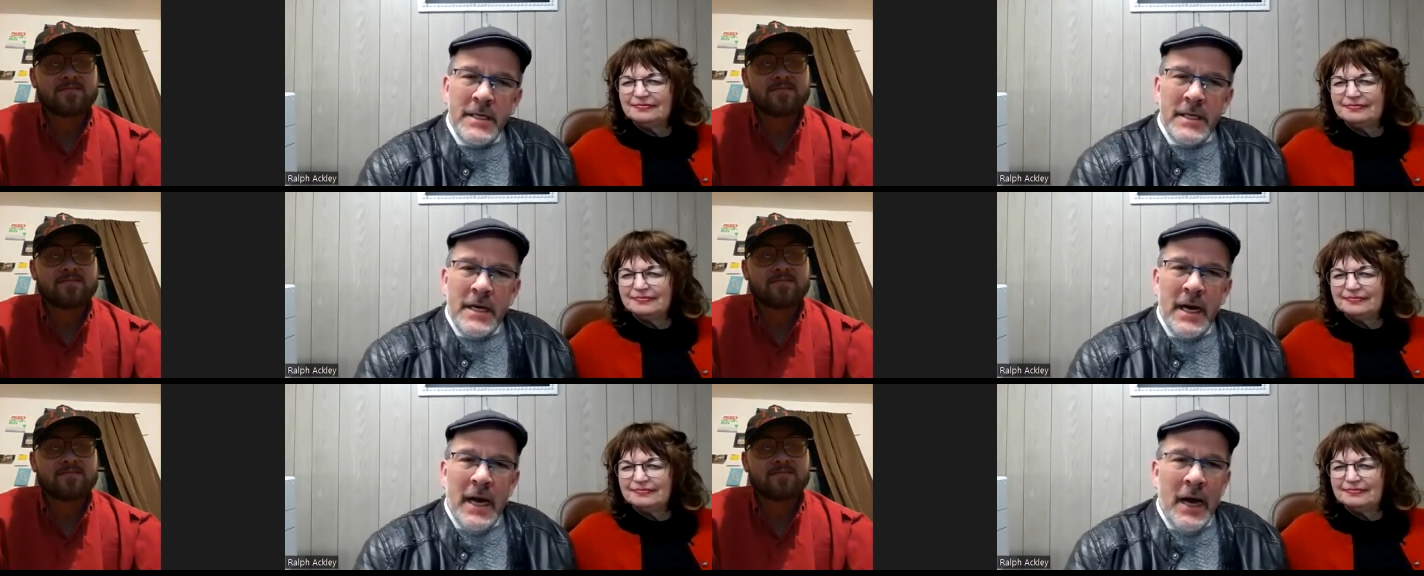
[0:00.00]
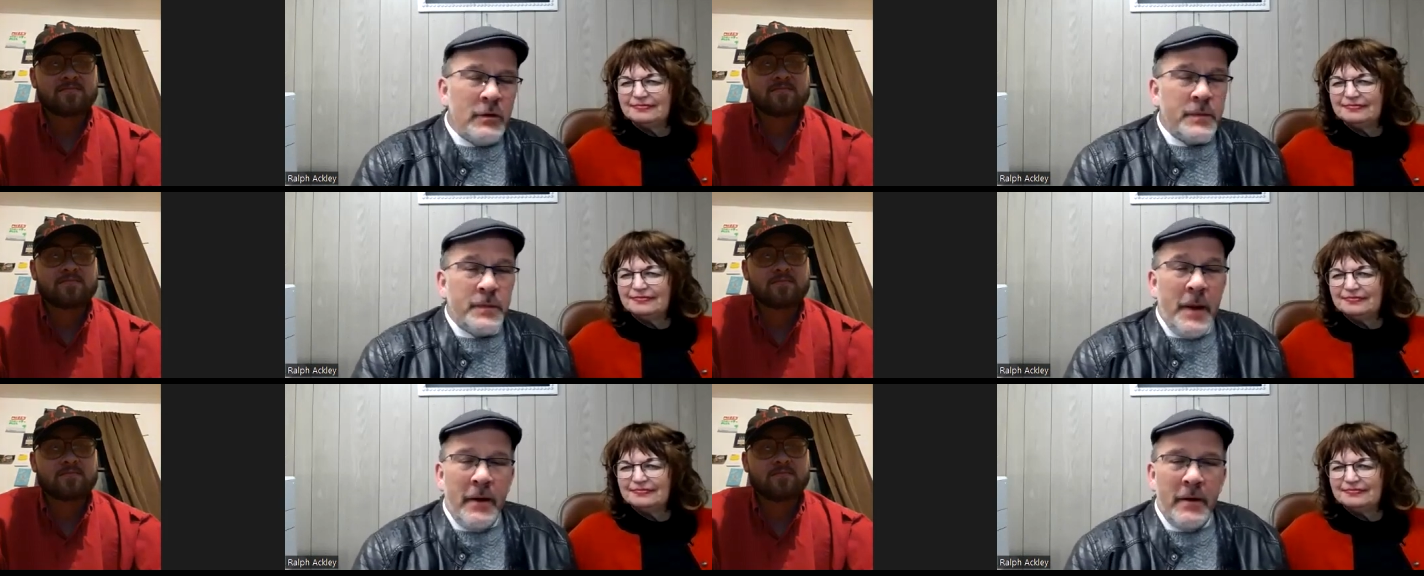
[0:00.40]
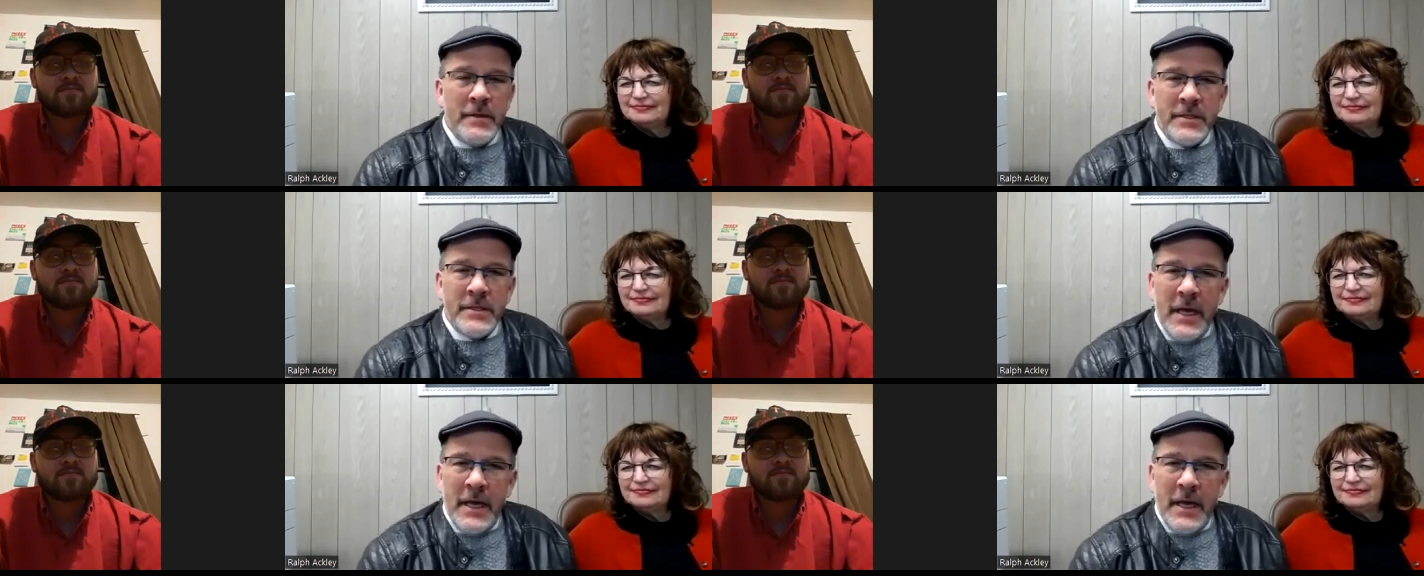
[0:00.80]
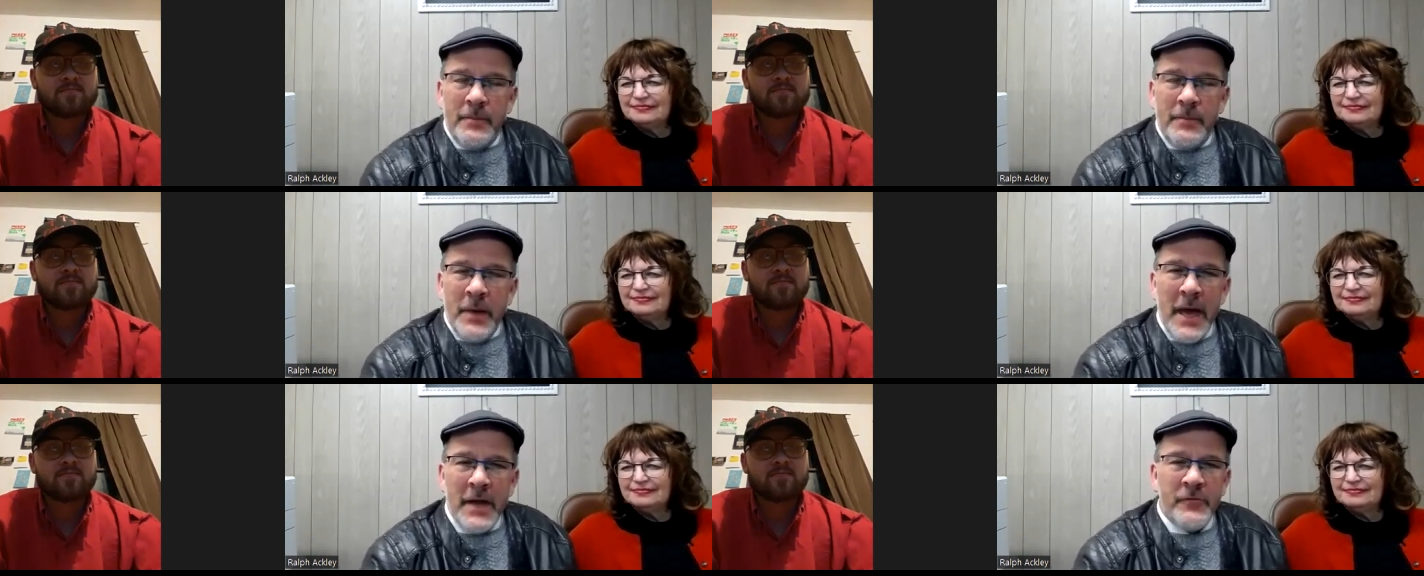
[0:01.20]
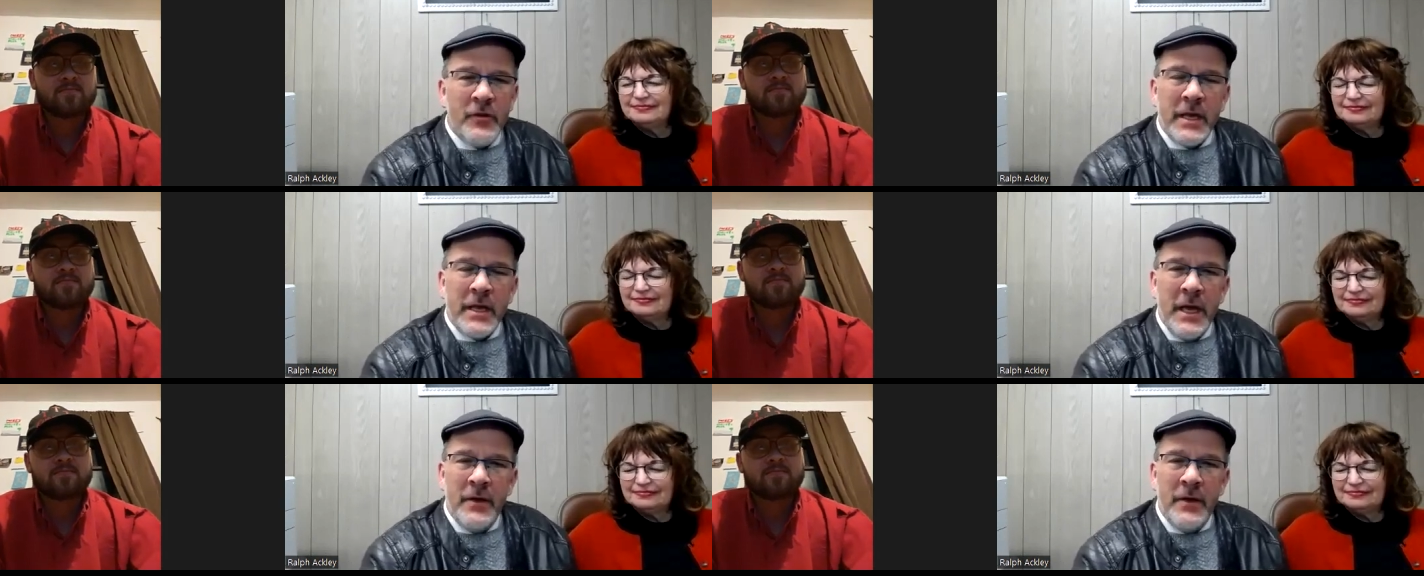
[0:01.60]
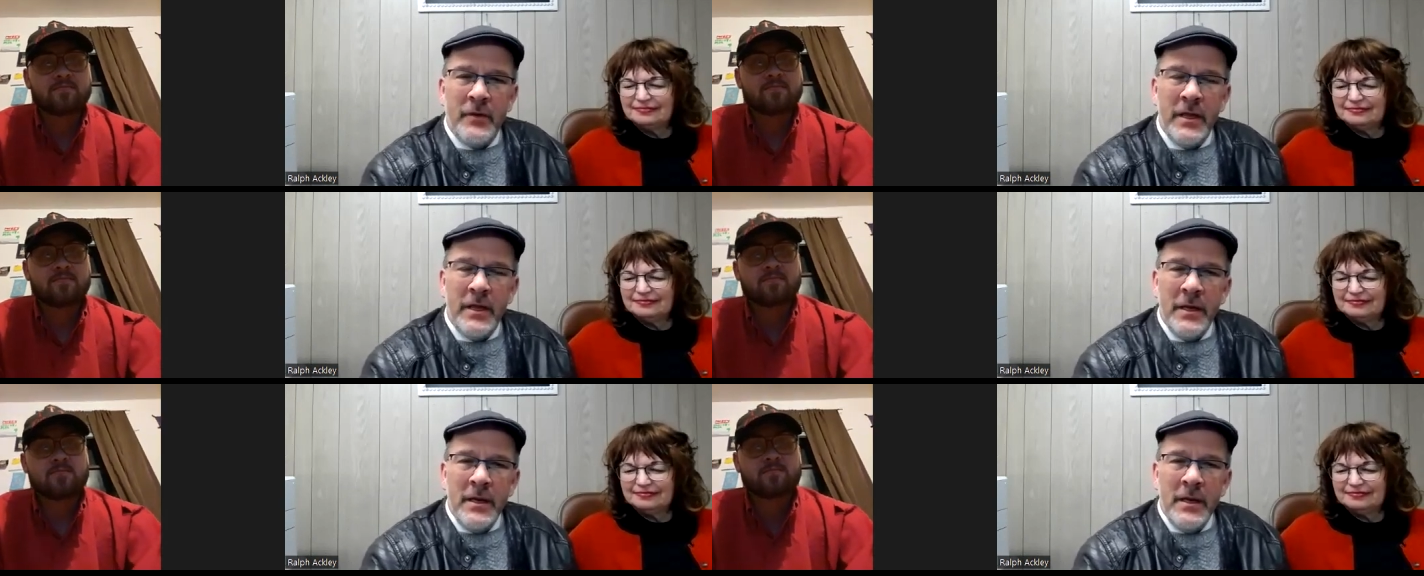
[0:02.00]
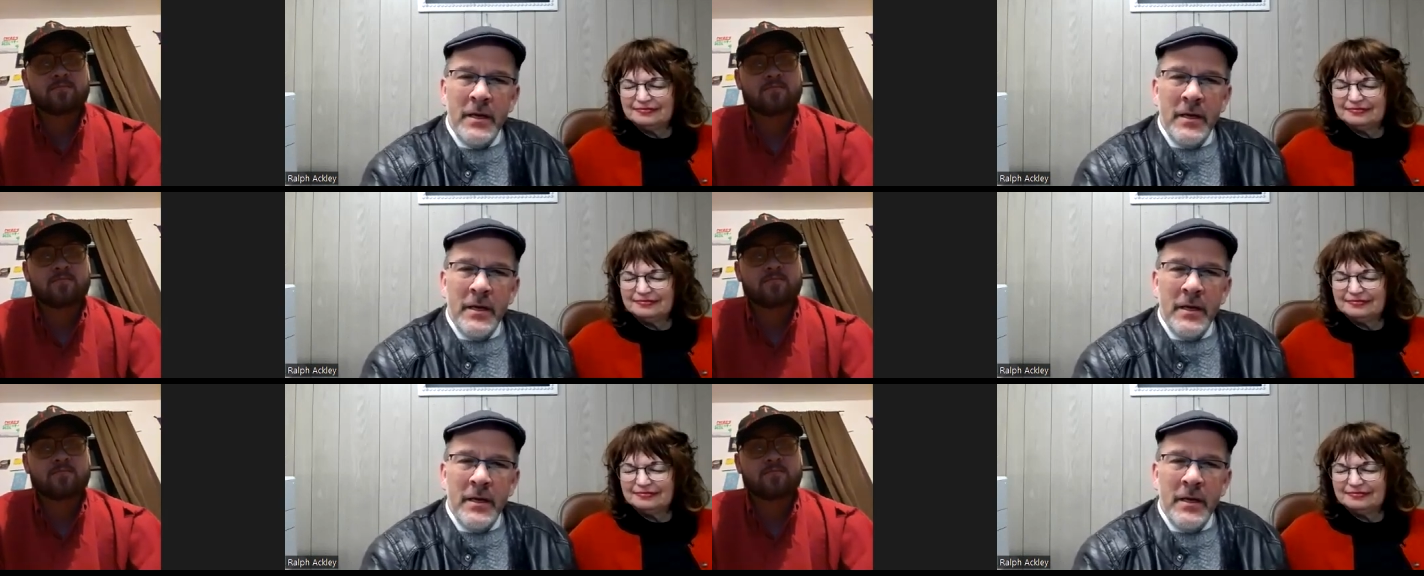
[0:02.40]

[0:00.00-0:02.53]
Speaker 1: uh, house parents at Patrick Henry